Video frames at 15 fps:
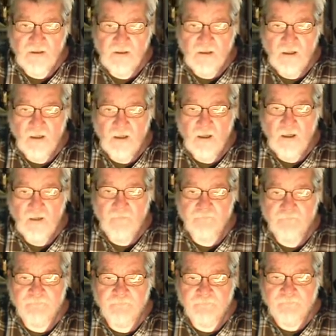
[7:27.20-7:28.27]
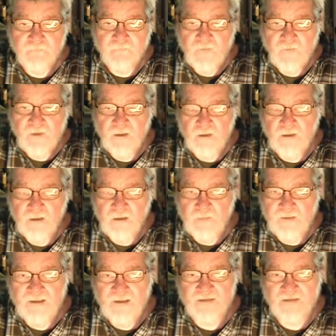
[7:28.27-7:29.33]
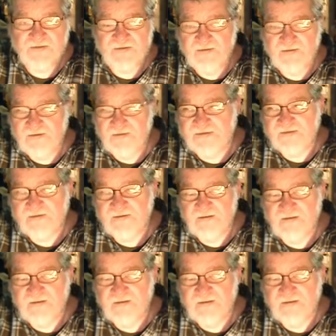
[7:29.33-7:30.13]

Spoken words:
I mean, it's this.